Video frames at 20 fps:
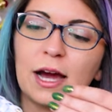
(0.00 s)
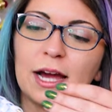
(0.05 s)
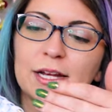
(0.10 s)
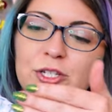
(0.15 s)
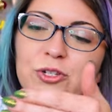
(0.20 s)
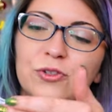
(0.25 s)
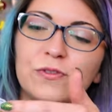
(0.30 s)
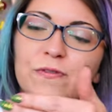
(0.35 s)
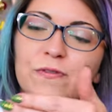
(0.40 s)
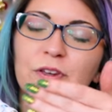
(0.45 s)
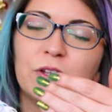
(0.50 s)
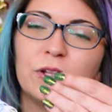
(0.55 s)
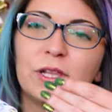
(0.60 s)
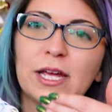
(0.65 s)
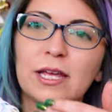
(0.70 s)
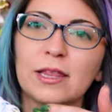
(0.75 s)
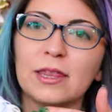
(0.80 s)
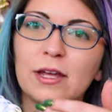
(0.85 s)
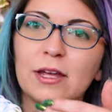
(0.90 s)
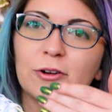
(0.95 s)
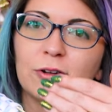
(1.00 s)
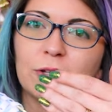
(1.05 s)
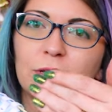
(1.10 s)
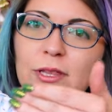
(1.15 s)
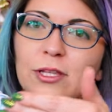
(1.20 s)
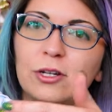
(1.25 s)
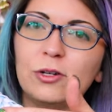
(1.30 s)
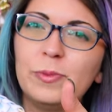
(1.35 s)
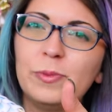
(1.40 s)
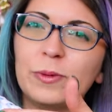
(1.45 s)
I do feel like they are a
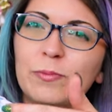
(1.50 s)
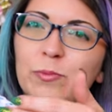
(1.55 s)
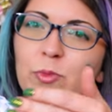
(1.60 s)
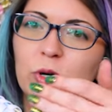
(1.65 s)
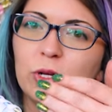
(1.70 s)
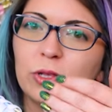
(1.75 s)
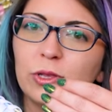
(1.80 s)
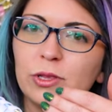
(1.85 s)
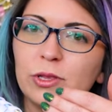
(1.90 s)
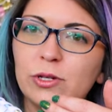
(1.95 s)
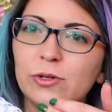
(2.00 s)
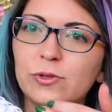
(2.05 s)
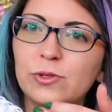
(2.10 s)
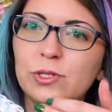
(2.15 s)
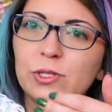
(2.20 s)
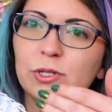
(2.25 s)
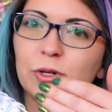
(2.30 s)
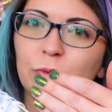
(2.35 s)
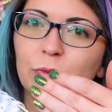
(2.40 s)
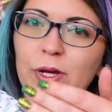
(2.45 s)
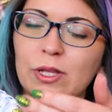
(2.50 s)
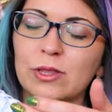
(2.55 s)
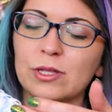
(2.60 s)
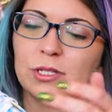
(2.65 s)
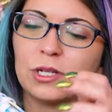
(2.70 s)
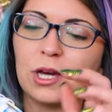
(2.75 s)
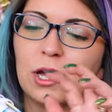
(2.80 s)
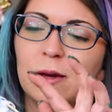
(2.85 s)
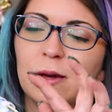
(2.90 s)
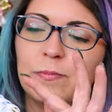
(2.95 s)
little bit more loose around the
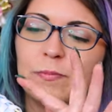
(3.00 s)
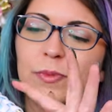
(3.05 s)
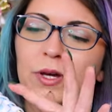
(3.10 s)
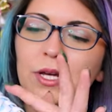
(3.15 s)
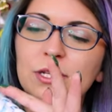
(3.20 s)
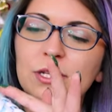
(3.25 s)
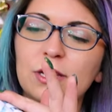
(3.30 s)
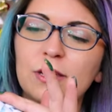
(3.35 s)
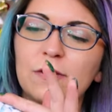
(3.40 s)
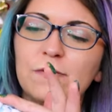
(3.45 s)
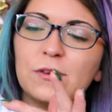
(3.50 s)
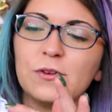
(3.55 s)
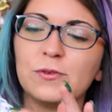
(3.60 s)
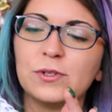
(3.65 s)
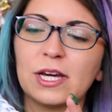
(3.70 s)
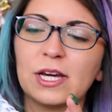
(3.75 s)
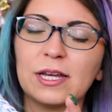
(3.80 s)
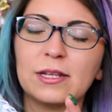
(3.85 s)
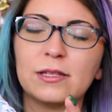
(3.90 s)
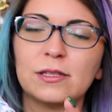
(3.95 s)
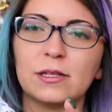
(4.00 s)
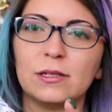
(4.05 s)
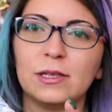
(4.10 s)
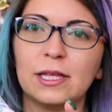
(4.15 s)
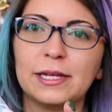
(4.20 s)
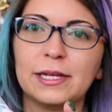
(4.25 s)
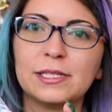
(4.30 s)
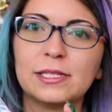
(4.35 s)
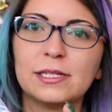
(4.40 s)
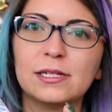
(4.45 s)
top, but if you tighten the
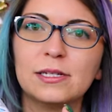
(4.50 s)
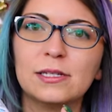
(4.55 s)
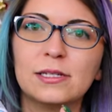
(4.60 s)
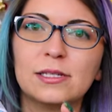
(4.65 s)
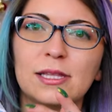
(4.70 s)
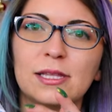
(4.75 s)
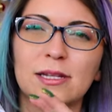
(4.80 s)
laces,